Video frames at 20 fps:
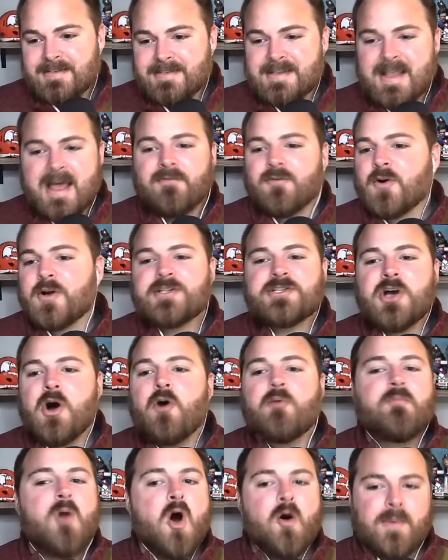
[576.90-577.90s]
Never a
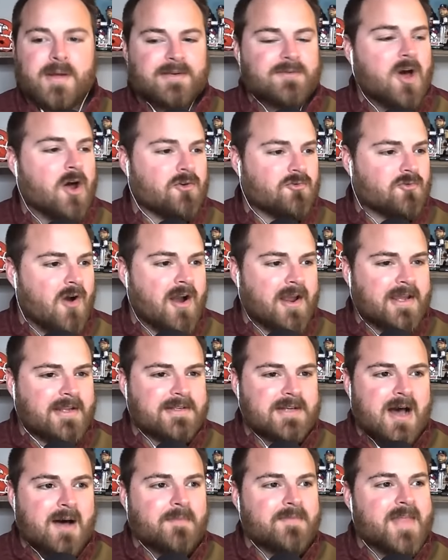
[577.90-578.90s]
dull moment on Rocky
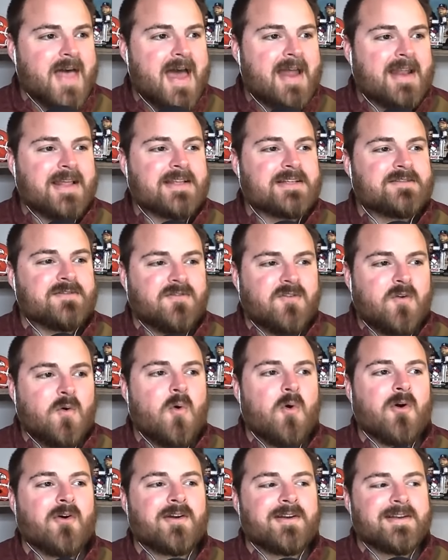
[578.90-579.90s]
Top. That is
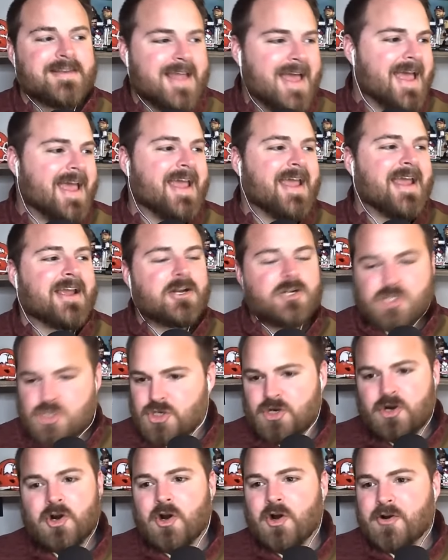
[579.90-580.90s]
for dang
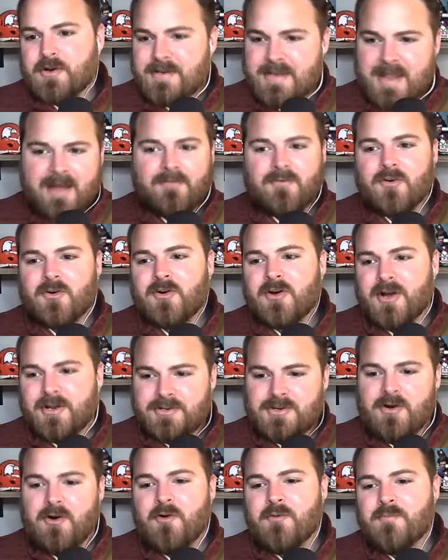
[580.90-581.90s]
sure. Never a
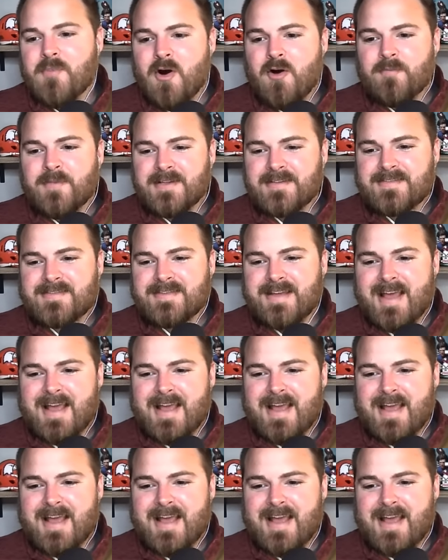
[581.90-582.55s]
dull moment.